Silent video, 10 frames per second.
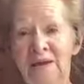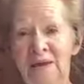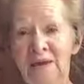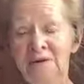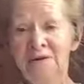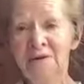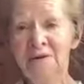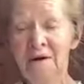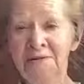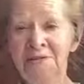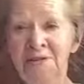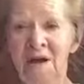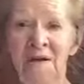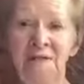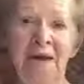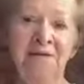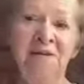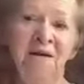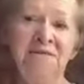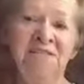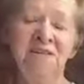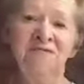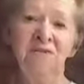it can cause all that toxic